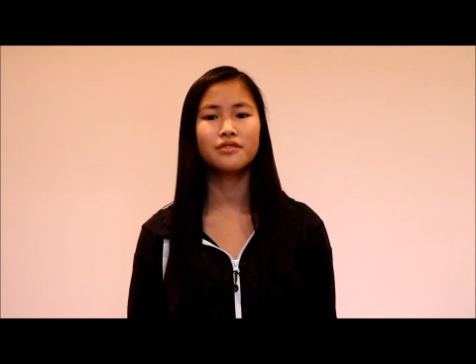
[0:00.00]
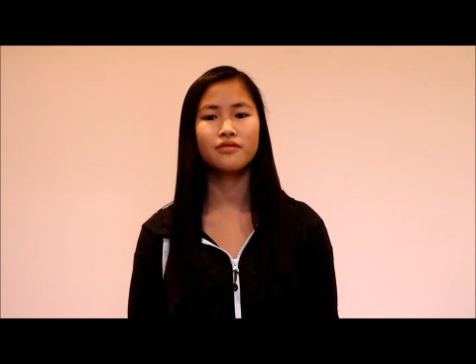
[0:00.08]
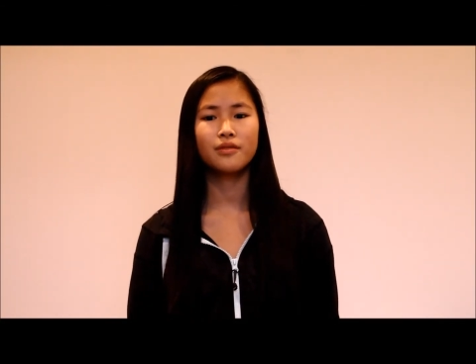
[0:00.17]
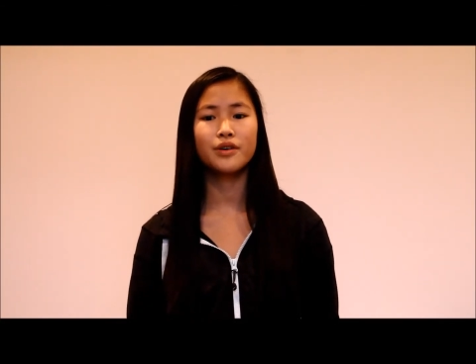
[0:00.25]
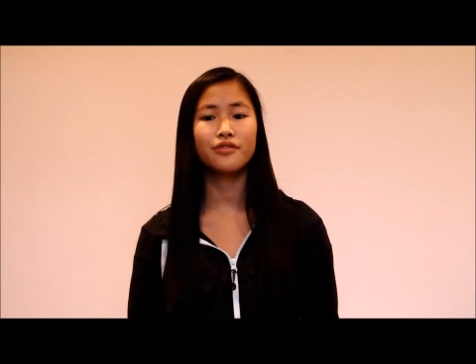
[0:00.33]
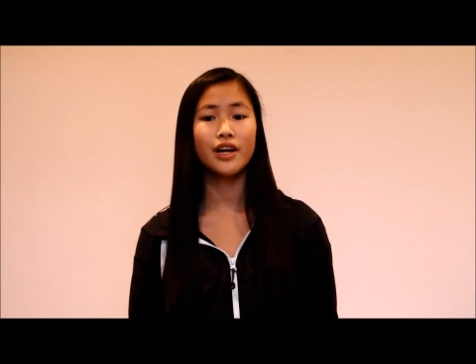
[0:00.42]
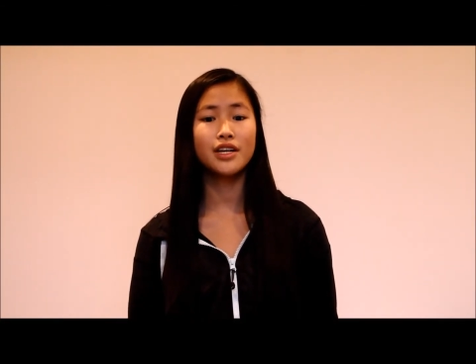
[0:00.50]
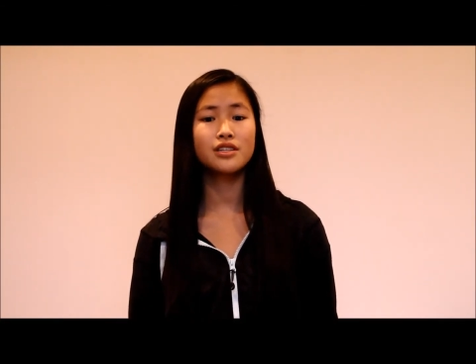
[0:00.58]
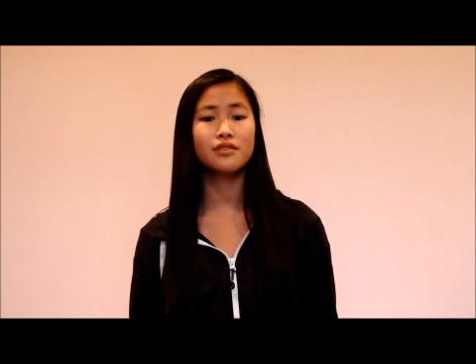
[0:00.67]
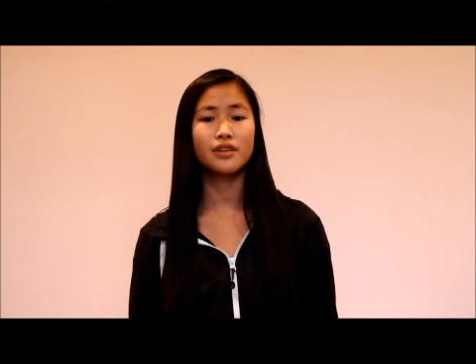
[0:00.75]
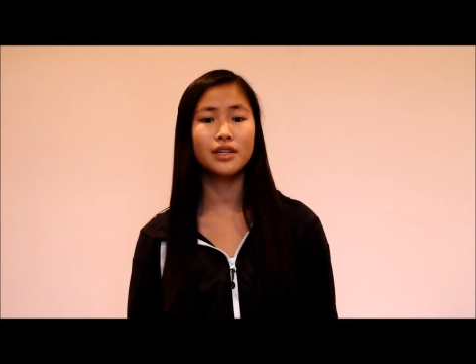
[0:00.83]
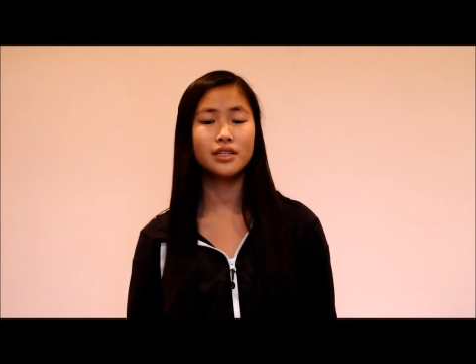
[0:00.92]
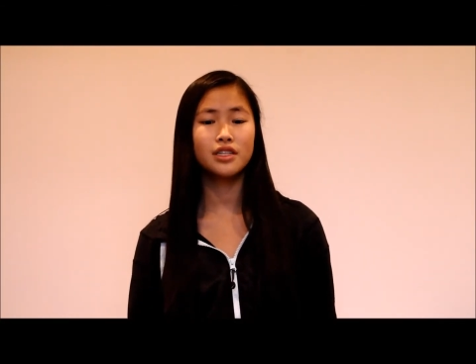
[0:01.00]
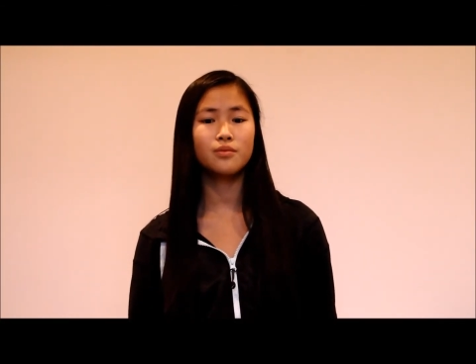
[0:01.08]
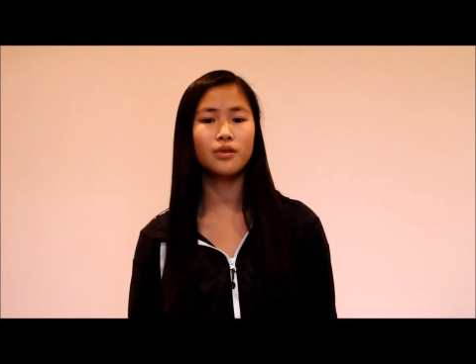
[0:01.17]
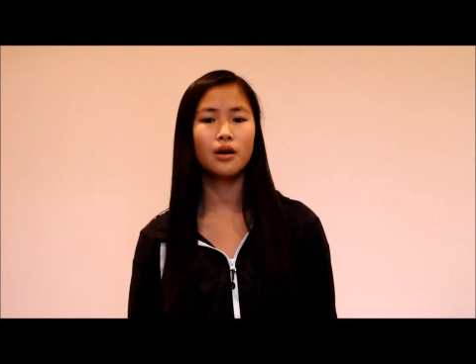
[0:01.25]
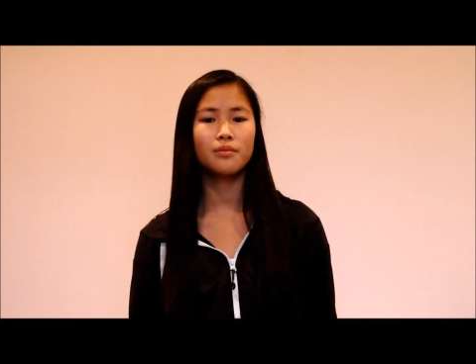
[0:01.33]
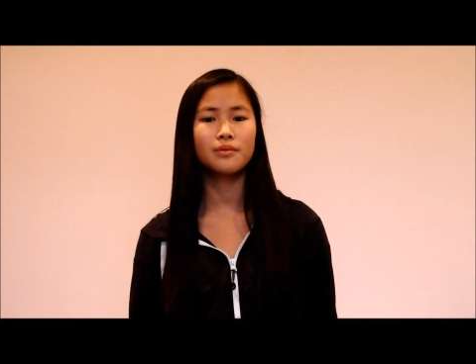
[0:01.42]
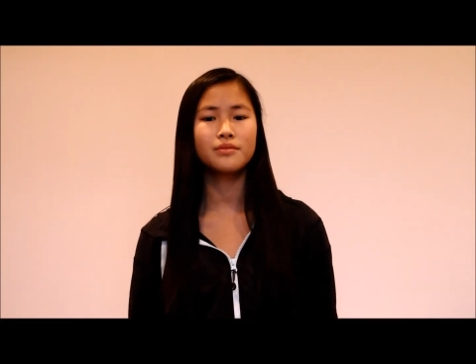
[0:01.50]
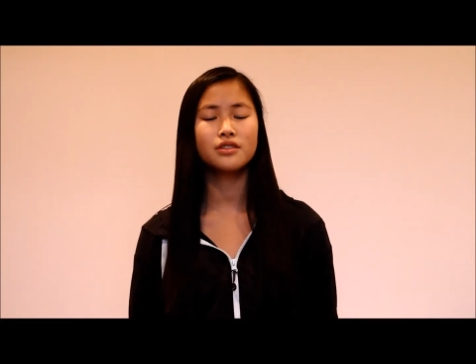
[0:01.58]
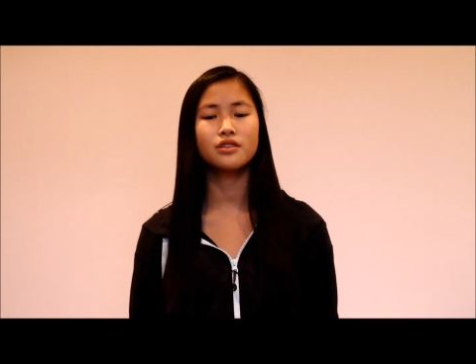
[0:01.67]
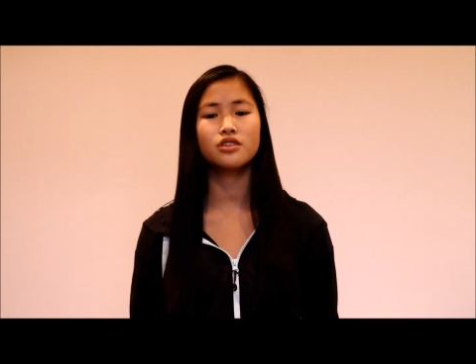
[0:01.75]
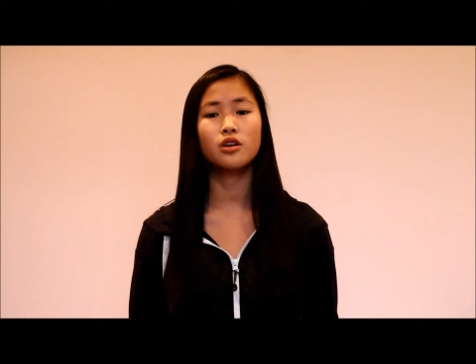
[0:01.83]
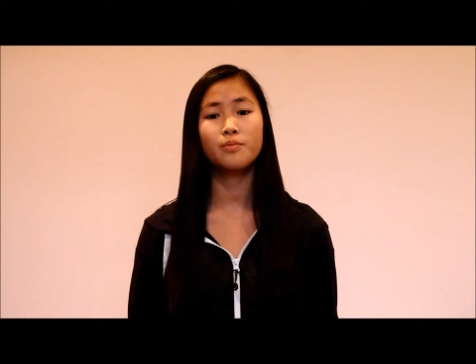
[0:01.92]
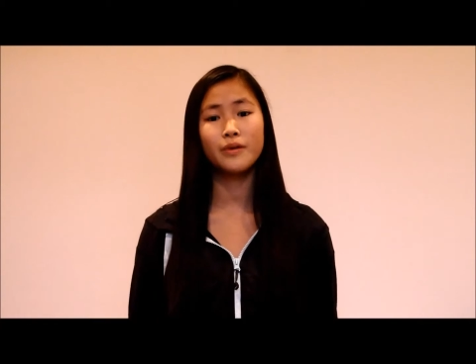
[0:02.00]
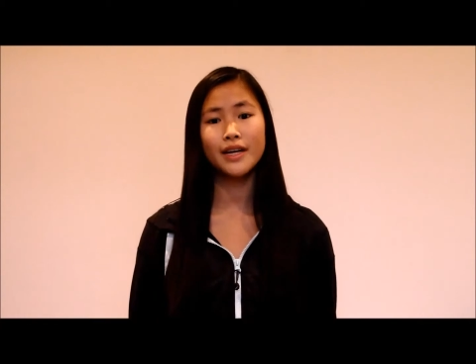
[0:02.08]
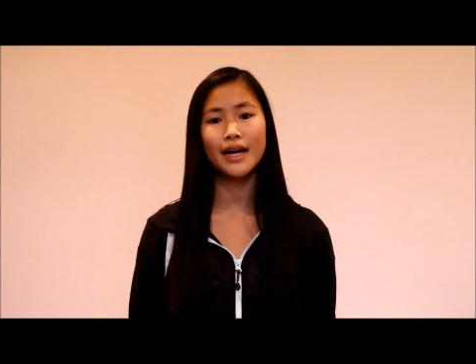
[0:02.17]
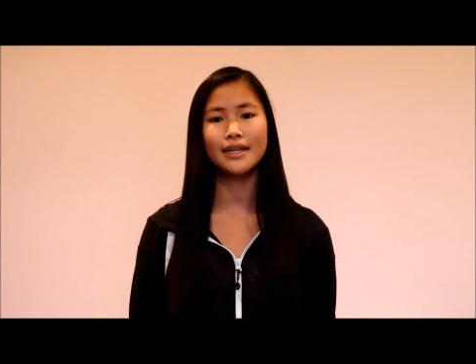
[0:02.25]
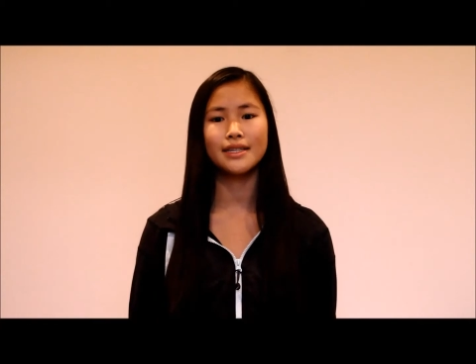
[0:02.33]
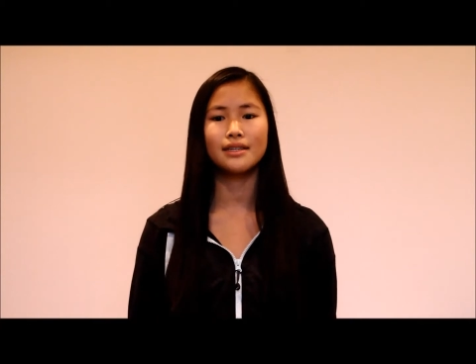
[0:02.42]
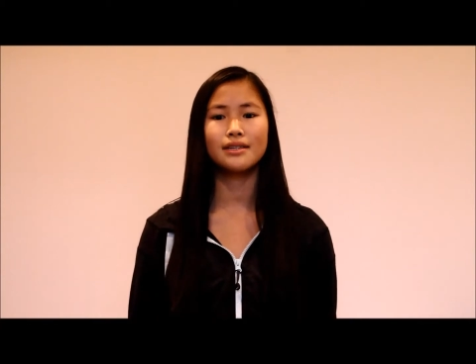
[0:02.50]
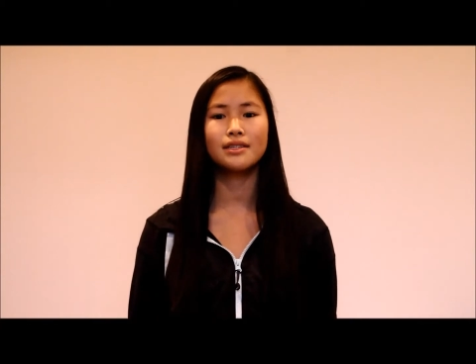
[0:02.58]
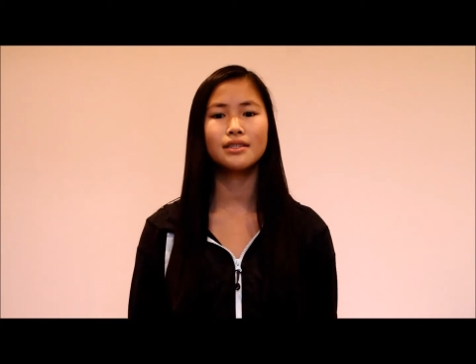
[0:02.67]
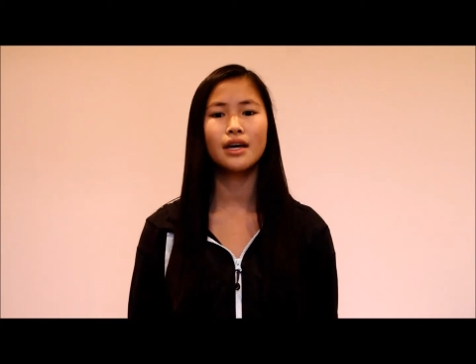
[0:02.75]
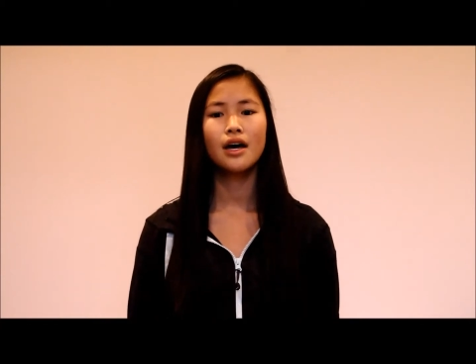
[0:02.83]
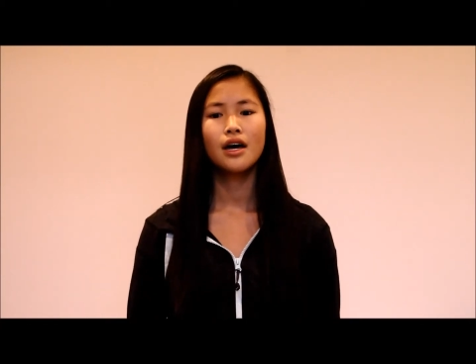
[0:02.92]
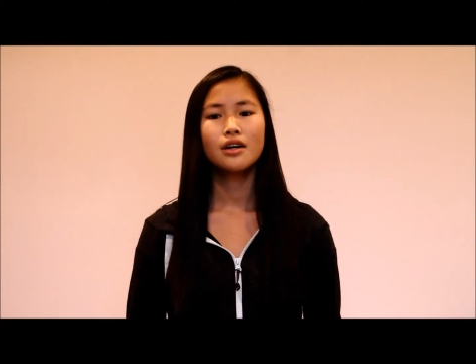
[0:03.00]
from a range of easy problems to show big ideas